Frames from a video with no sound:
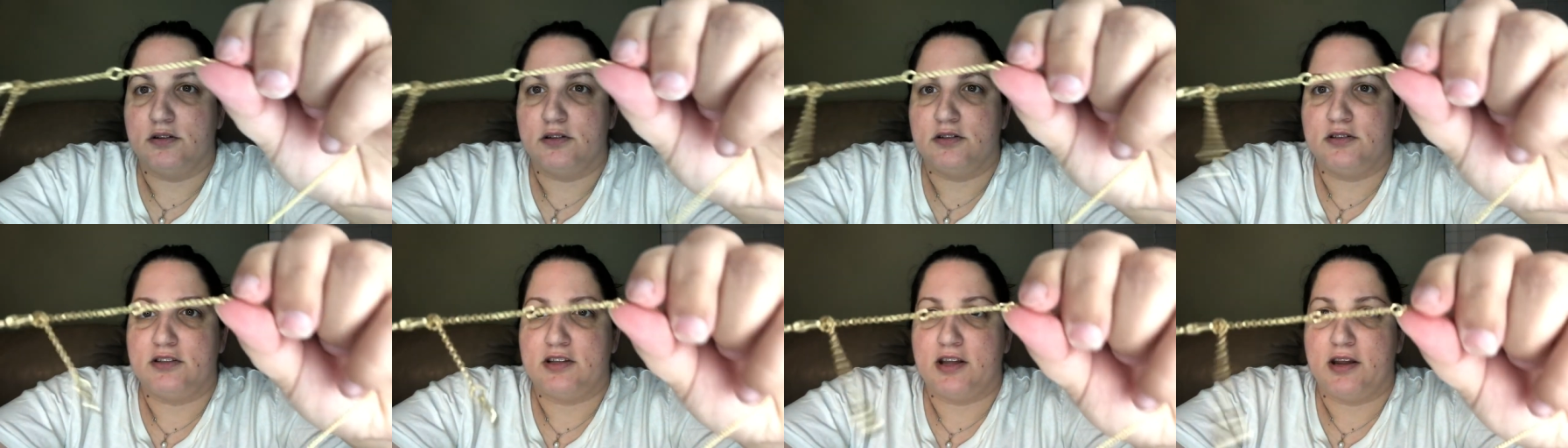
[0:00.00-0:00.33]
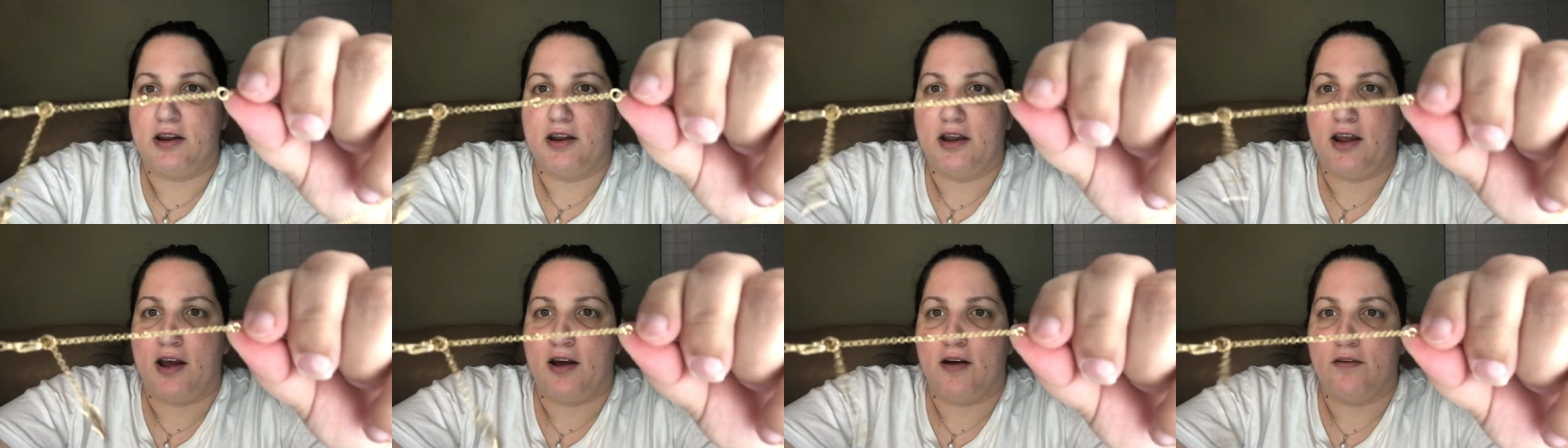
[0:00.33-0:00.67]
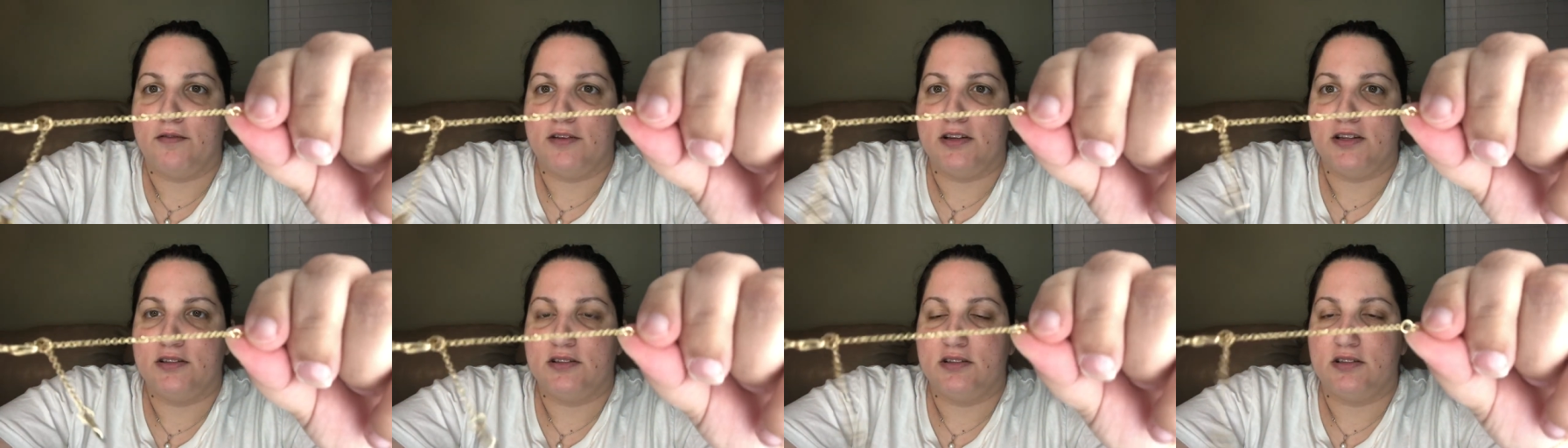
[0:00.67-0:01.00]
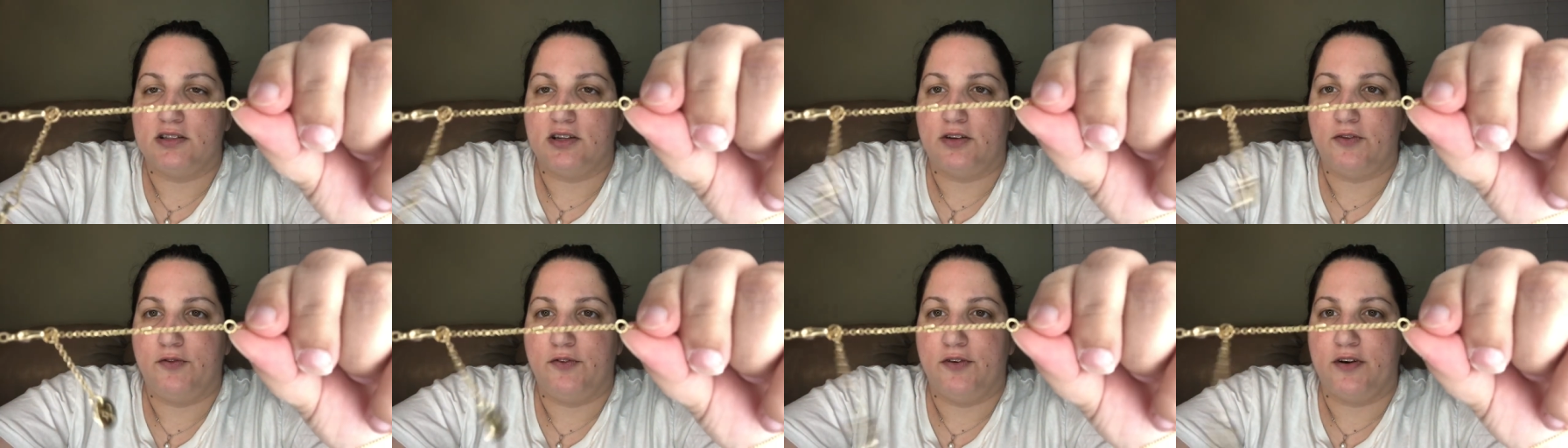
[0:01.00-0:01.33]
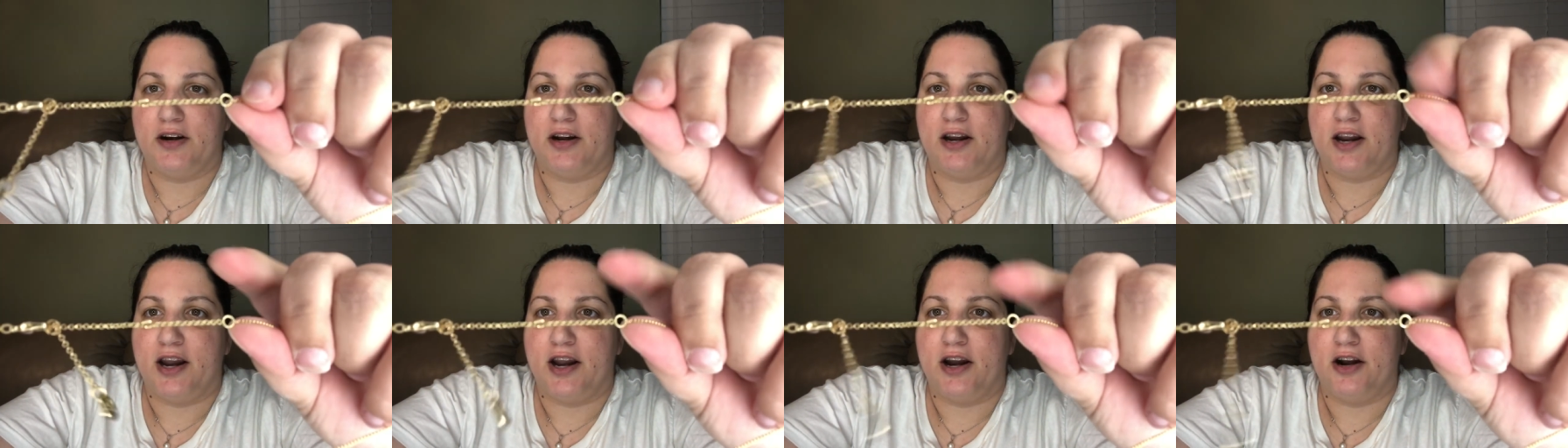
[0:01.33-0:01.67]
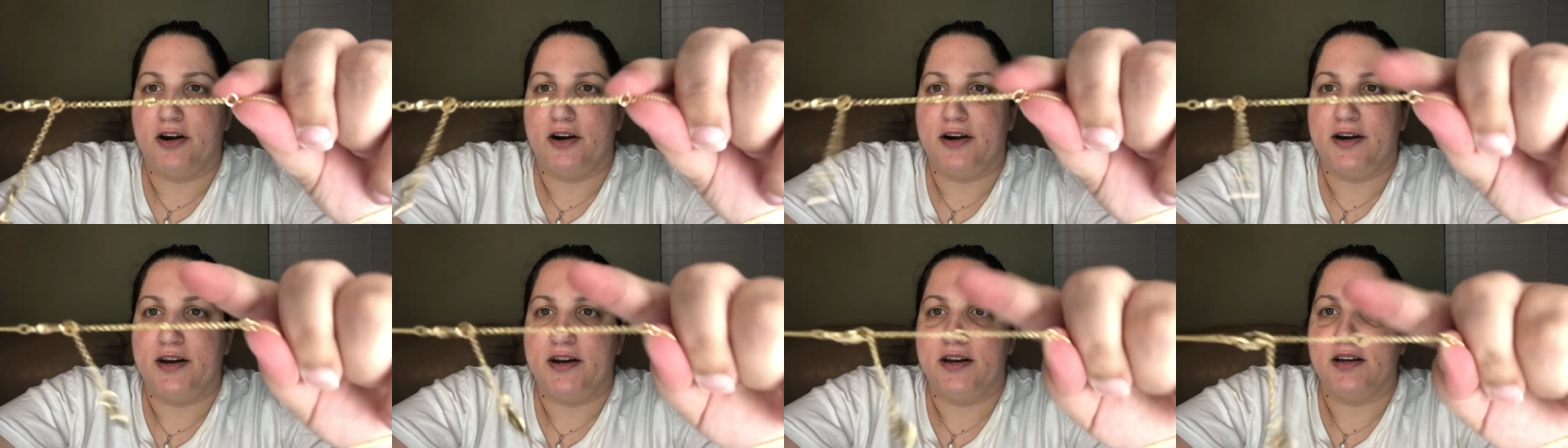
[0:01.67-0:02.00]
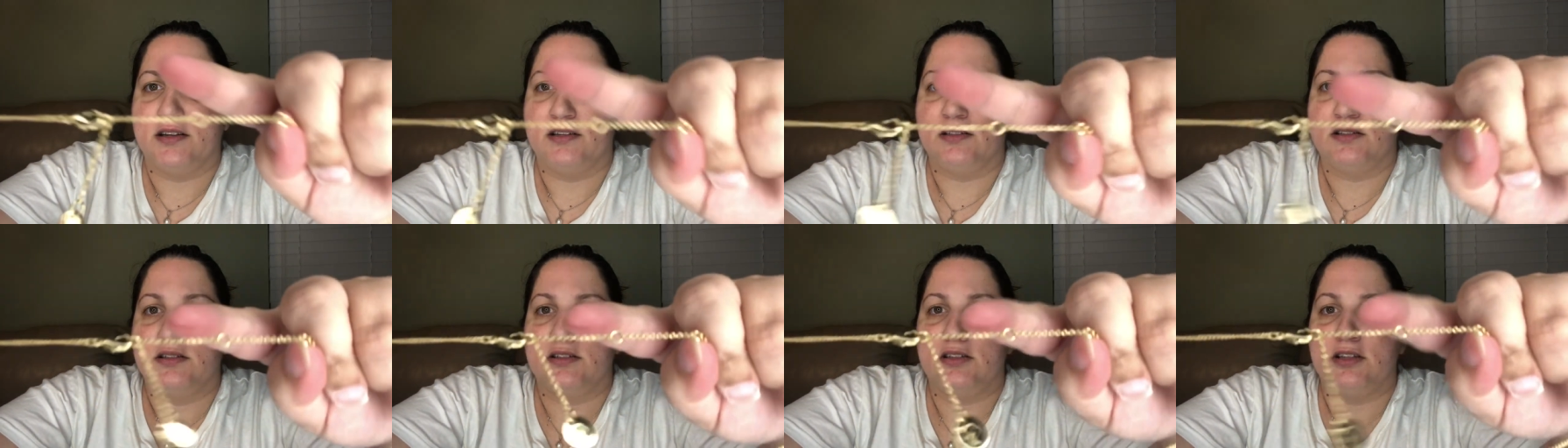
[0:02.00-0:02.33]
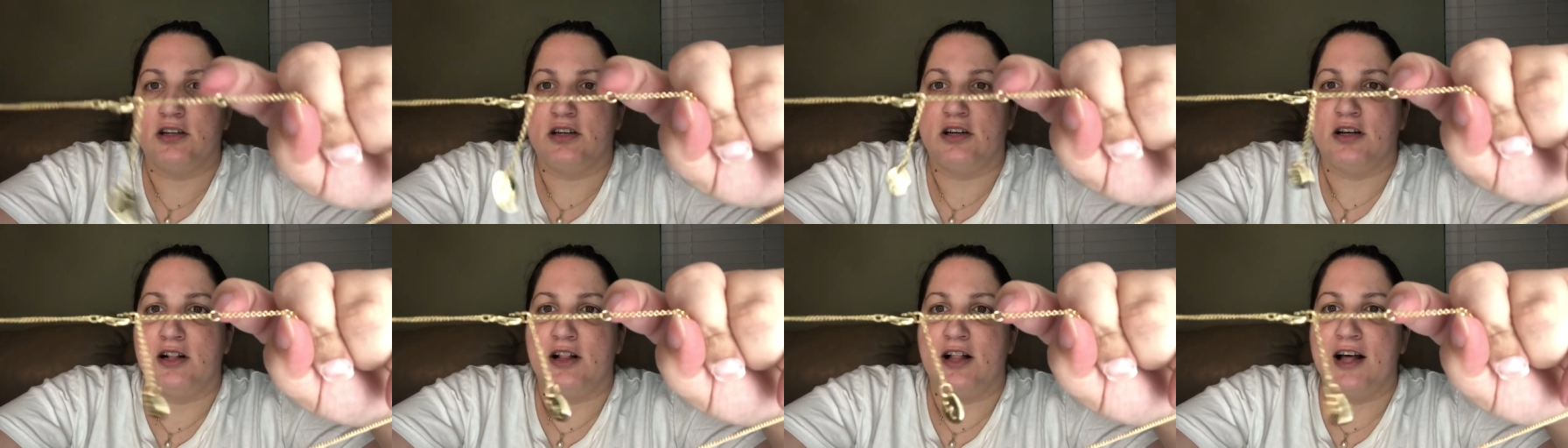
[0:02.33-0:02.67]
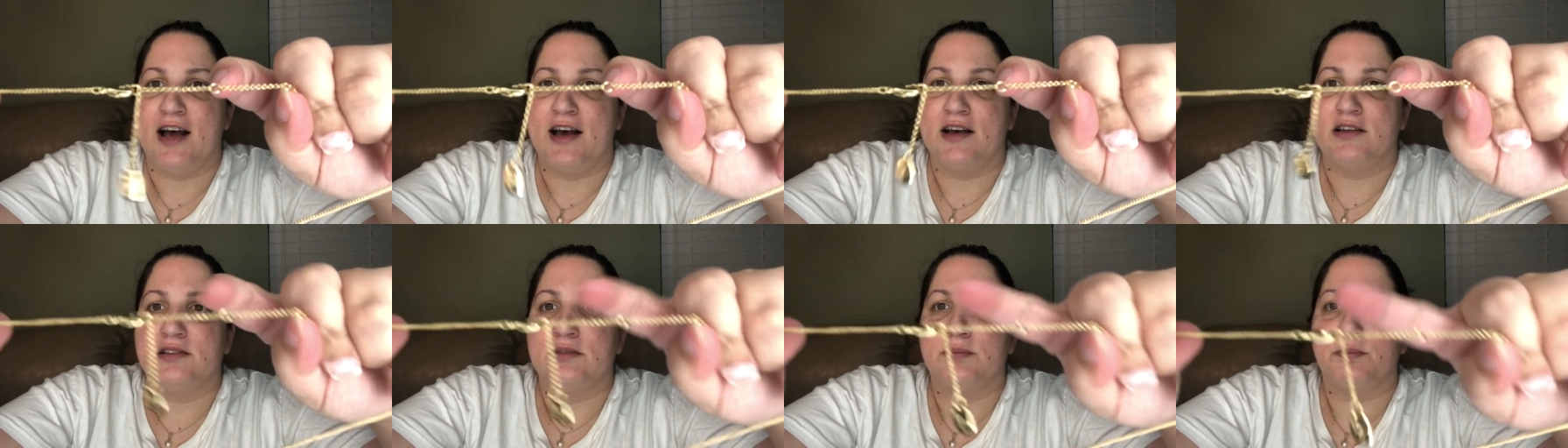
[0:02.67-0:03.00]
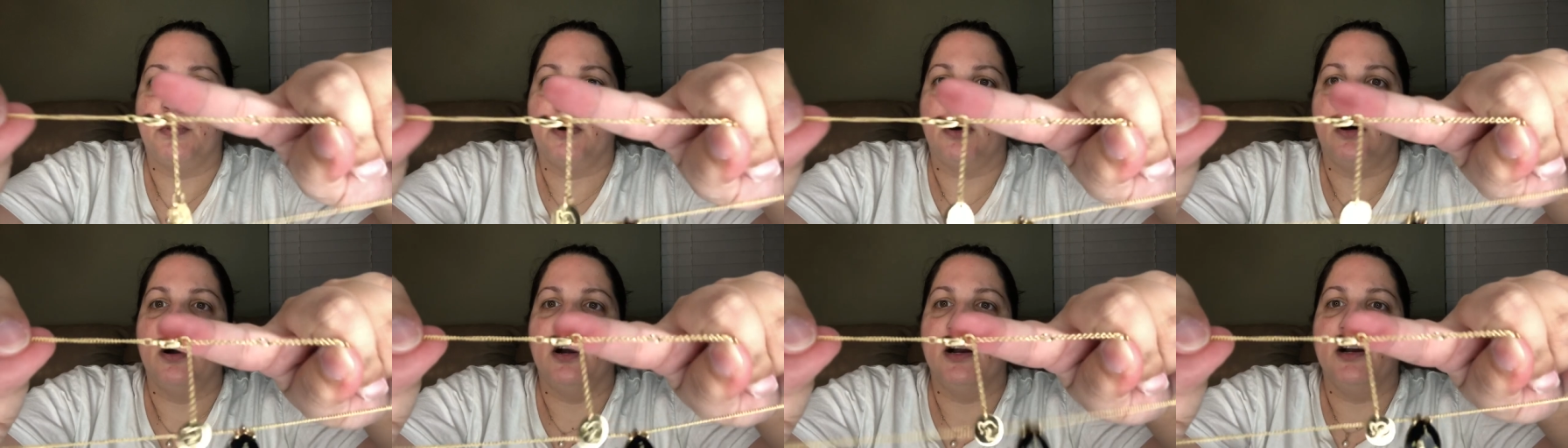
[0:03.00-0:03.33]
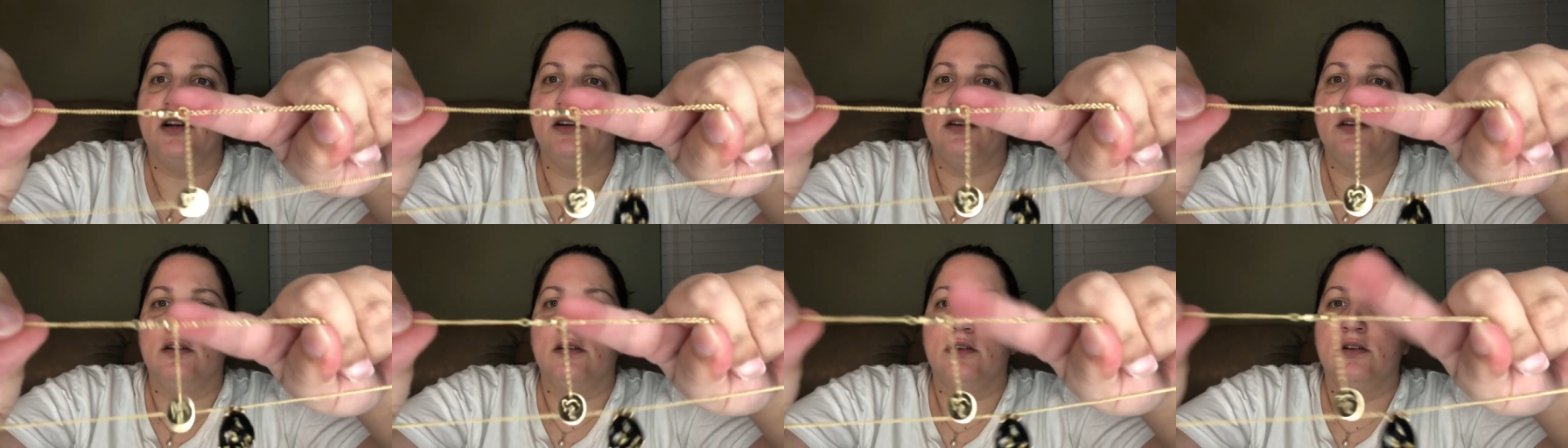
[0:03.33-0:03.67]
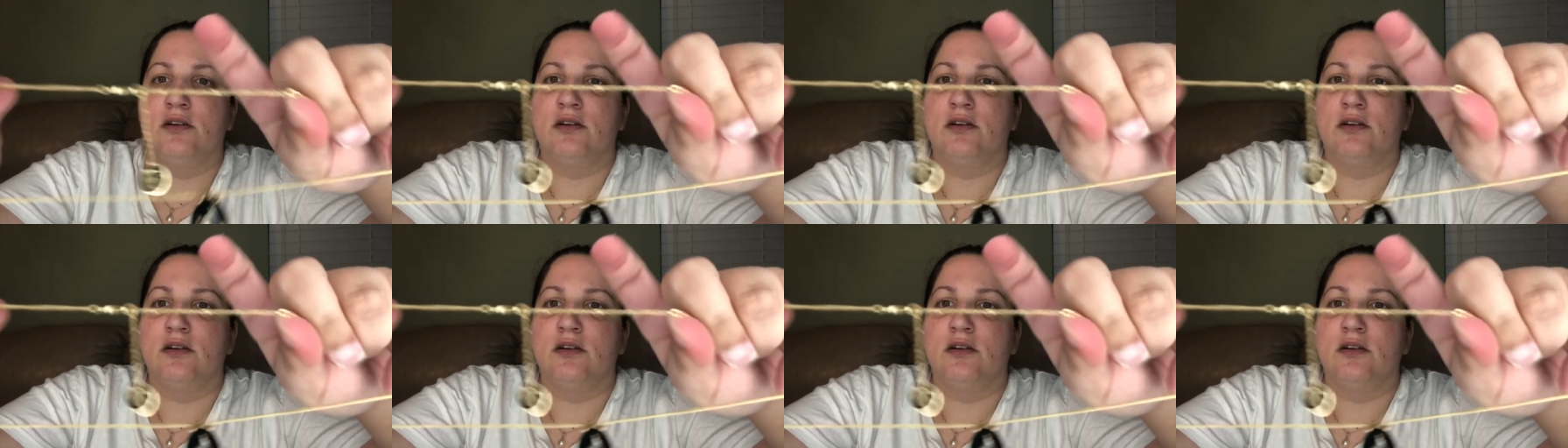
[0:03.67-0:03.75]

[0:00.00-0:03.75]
is they have these different areas to clasp on